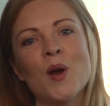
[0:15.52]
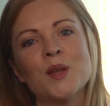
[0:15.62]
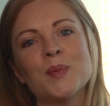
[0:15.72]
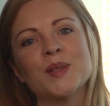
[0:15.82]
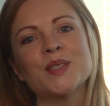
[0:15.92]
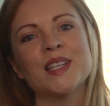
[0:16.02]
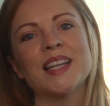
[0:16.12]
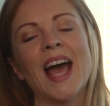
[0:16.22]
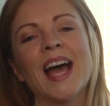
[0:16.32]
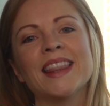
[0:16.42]
Bryony
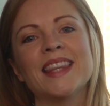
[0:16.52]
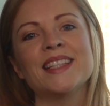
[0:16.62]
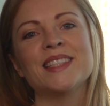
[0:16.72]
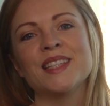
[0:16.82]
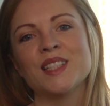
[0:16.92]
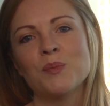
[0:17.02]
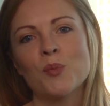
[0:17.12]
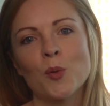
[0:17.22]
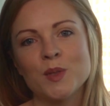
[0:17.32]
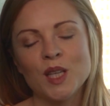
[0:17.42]
Billison and this is a
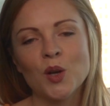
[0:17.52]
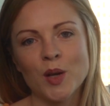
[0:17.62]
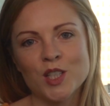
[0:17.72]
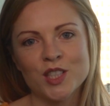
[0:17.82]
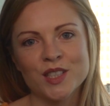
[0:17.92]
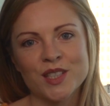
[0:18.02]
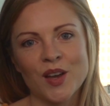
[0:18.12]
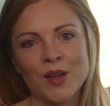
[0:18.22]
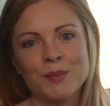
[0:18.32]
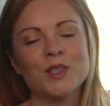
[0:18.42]
Property Question
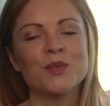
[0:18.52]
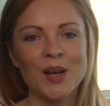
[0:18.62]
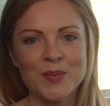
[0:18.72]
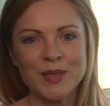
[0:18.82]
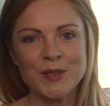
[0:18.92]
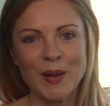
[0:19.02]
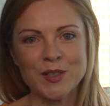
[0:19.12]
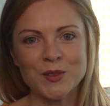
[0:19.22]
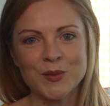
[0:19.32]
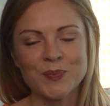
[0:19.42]
Time development
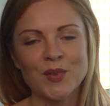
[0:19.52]
special.